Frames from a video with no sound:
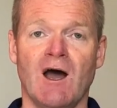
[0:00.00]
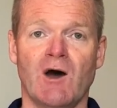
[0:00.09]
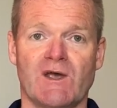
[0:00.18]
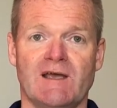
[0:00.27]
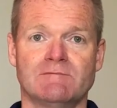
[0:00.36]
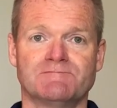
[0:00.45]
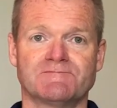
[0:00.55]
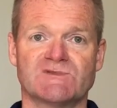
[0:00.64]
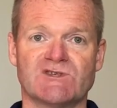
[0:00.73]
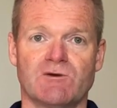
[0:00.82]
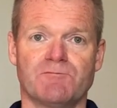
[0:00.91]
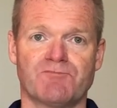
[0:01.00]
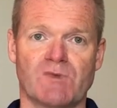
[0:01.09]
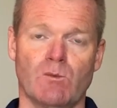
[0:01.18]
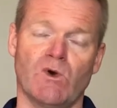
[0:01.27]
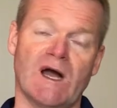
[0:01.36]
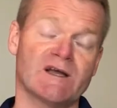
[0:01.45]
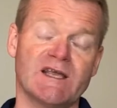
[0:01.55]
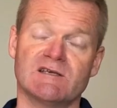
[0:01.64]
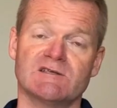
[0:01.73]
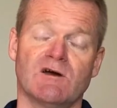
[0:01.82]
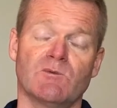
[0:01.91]
Okay, so I'm going to
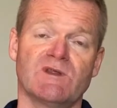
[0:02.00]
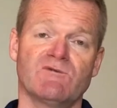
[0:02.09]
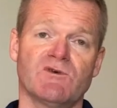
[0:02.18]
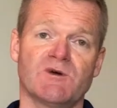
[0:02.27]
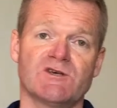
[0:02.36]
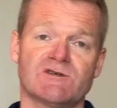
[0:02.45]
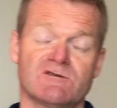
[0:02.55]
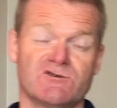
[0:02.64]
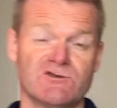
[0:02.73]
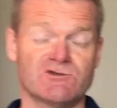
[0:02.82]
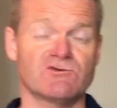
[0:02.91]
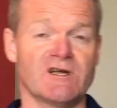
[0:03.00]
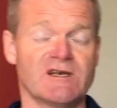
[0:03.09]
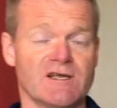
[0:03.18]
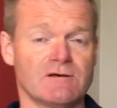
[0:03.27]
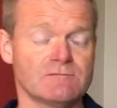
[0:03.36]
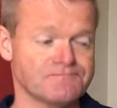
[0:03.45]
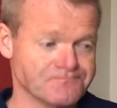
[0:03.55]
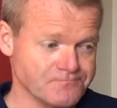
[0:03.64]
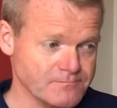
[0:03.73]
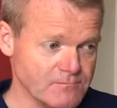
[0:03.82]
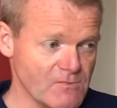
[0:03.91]
get started with the information just right now.
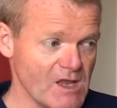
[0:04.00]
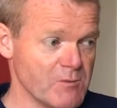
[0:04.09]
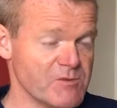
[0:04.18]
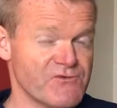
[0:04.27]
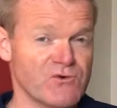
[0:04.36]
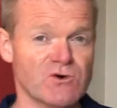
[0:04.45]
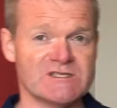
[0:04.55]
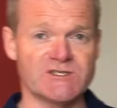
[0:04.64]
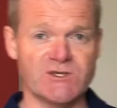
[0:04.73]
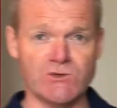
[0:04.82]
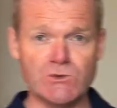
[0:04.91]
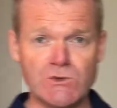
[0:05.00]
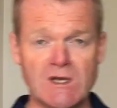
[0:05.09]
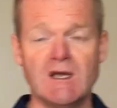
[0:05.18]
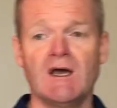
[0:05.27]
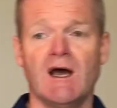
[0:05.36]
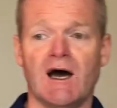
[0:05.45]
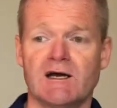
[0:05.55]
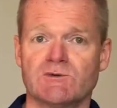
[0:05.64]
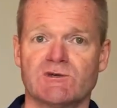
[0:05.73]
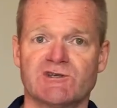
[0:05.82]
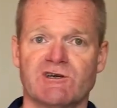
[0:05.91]
But before I do, I
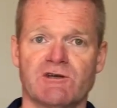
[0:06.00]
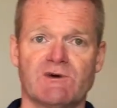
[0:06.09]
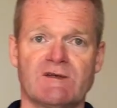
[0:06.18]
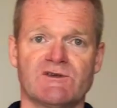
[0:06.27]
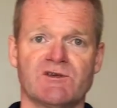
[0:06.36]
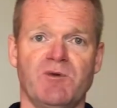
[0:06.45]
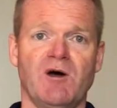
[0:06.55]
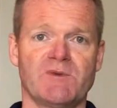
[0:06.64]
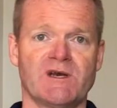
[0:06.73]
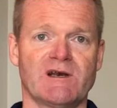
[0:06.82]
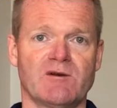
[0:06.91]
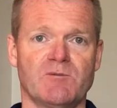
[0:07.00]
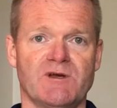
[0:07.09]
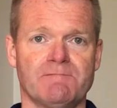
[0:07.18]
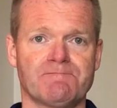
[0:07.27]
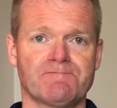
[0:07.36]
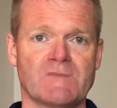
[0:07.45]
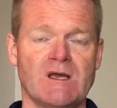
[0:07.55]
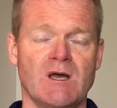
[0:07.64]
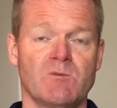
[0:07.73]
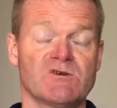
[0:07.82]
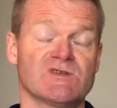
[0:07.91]
just want to show you around this apartment a little bit.
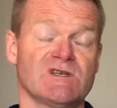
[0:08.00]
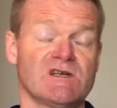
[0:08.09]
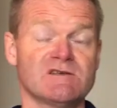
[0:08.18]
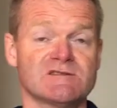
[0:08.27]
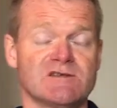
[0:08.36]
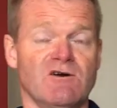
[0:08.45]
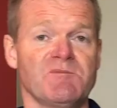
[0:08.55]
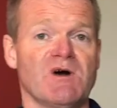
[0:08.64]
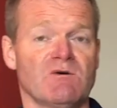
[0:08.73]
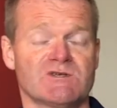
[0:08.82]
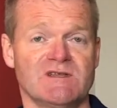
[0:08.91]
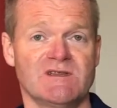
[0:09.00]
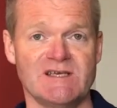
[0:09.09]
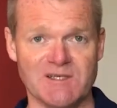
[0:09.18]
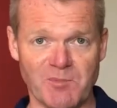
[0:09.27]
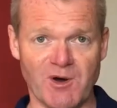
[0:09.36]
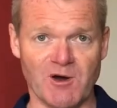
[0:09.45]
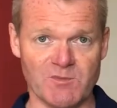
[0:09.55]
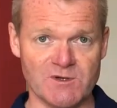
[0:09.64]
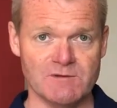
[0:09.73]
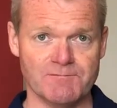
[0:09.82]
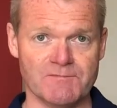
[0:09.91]
Because the last time I was in this
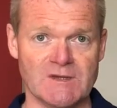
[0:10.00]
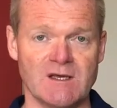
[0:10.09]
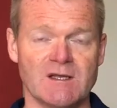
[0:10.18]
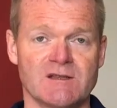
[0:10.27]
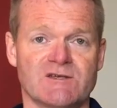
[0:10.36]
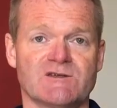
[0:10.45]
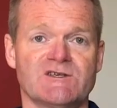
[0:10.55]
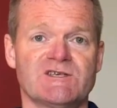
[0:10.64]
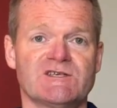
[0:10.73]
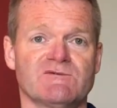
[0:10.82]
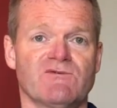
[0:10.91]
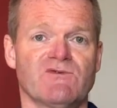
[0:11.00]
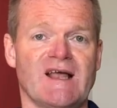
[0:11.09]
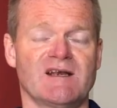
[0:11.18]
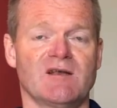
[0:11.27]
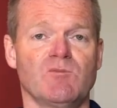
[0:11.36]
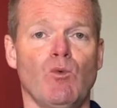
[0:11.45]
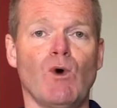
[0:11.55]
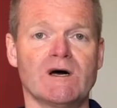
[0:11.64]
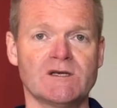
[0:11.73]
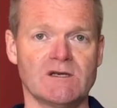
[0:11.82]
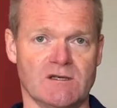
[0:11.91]
apartment, so this is flat number
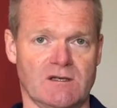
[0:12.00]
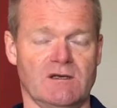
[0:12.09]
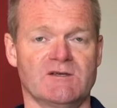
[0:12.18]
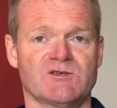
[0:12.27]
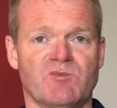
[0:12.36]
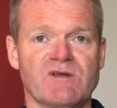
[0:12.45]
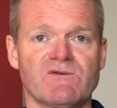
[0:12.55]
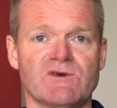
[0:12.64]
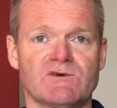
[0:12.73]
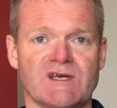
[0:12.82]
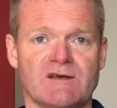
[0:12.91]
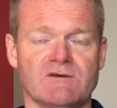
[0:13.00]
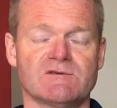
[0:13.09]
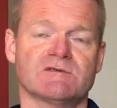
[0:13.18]
1 at Springfield House.